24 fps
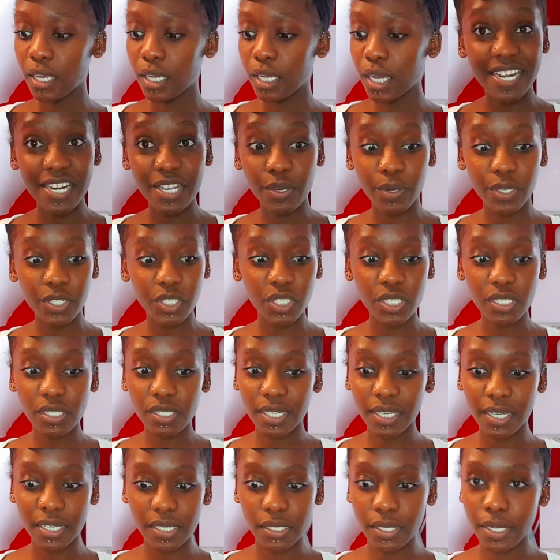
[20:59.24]
any questions,
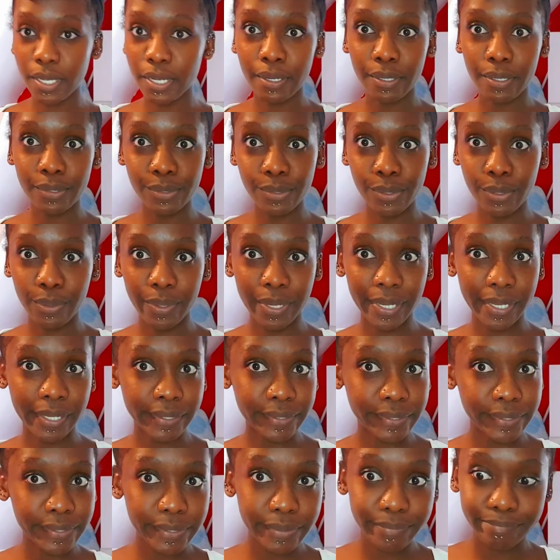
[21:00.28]
like I said, as
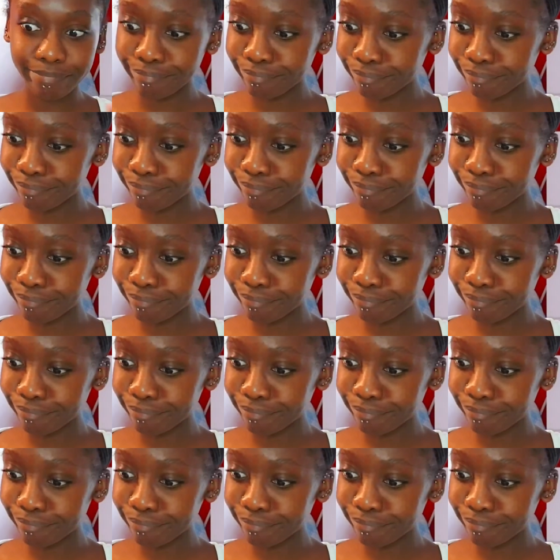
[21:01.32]
always.